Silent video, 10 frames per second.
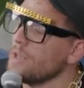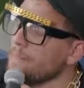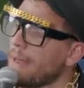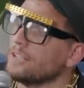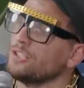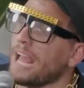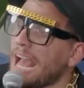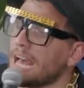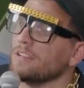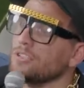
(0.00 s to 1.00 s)
Imagine
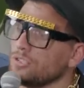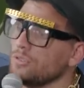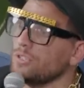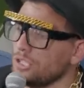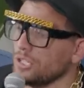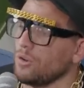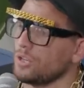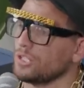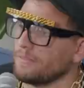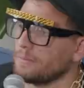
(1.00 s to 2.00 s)
having to do this show
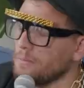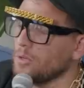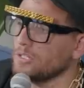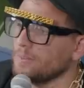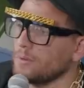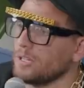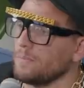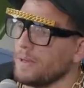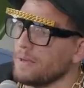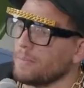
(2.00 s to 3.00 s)
because you have to promote something really
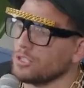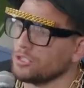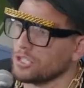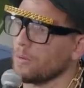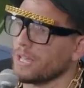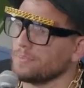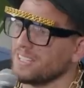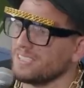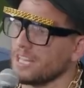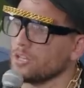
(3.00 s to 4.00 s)
big, but showing up
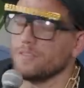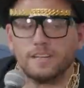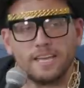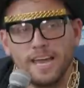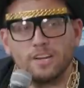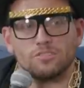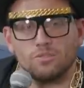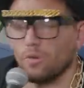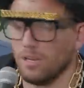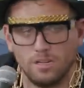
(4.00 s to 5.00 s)
to the set and you have a canker
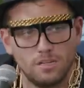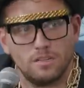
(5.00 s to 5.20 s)
sore.